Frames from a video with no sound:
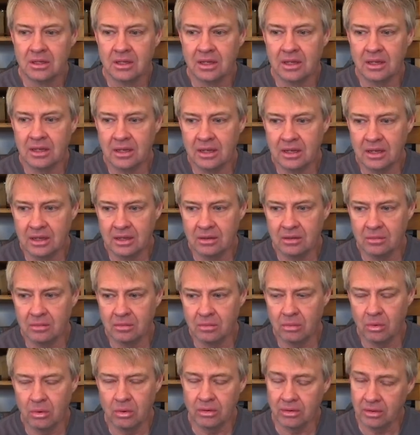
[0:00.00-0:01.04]
And
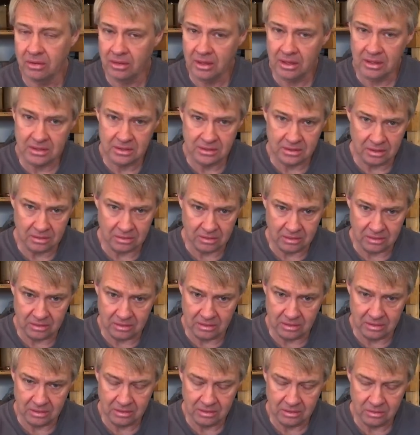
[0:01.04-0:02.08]
boy, do they sound
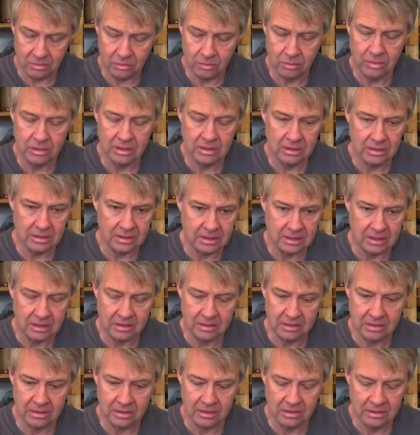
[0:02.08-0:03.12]
good. Really
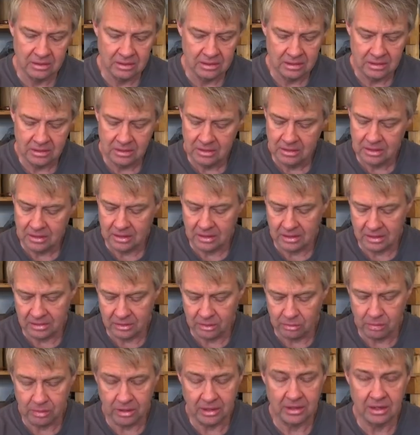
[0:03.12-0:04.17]
clear. Uh,
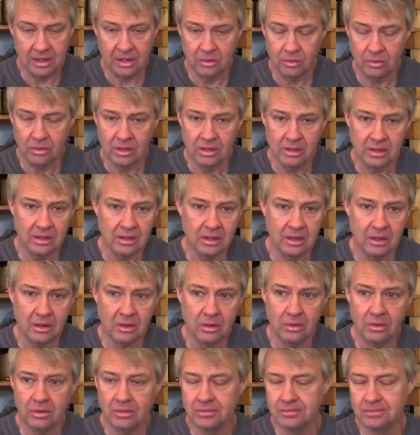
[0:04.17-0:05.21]
they'll play down really
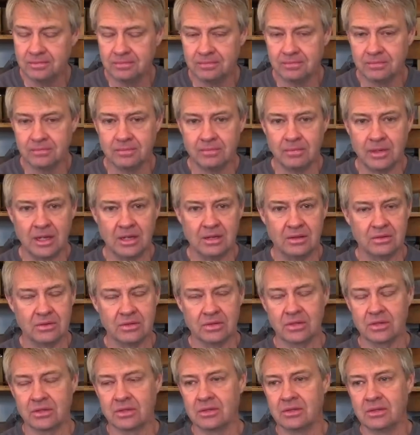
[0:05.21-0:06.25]
low. Man, there's
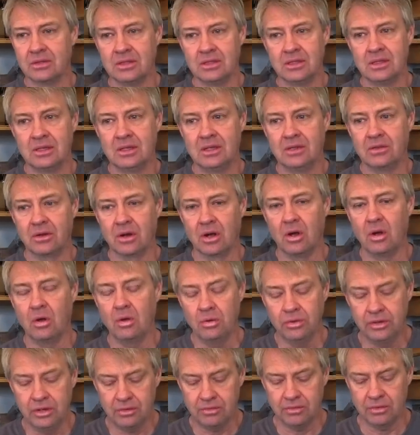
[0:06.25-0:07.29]
just, they're a
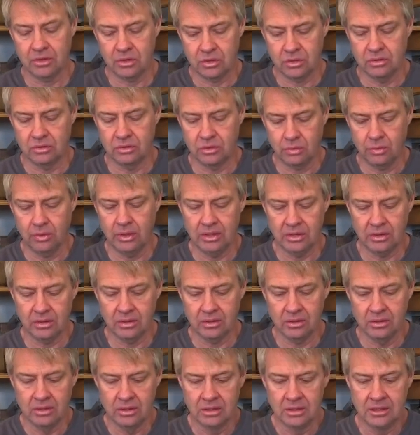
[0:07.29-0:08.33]
whole different
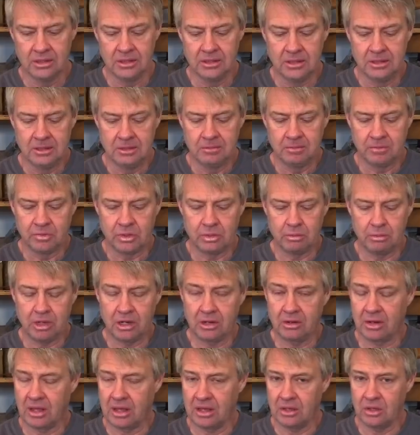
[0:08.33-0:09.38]
tweeter
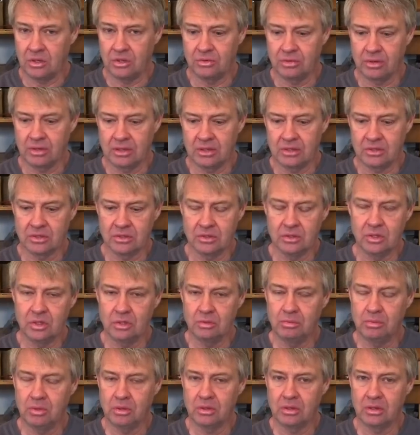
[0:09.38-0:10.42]
depending on how you treat it. As soon as you
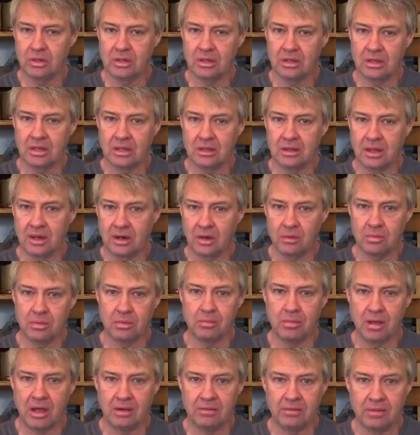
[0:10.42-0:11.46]
put it in that open
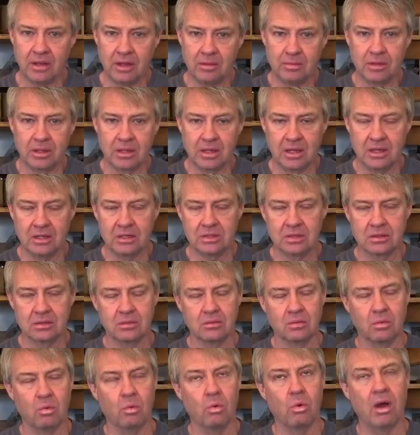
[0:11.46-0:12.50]
baffle application,
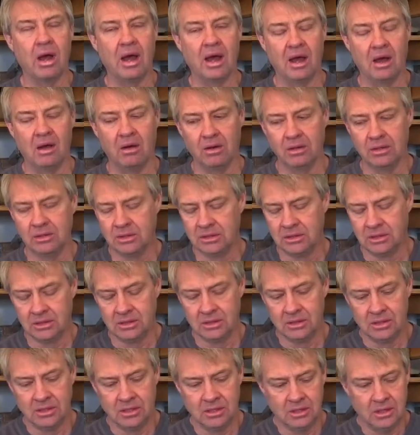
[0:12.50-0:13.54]
wow.
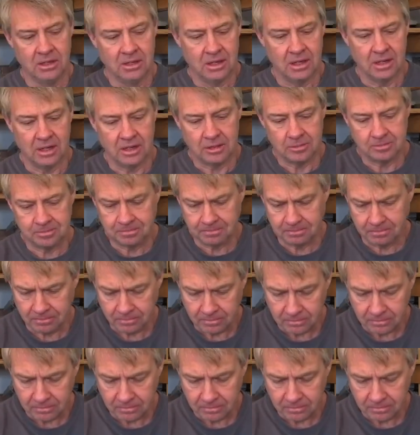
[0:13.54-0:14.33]
Um,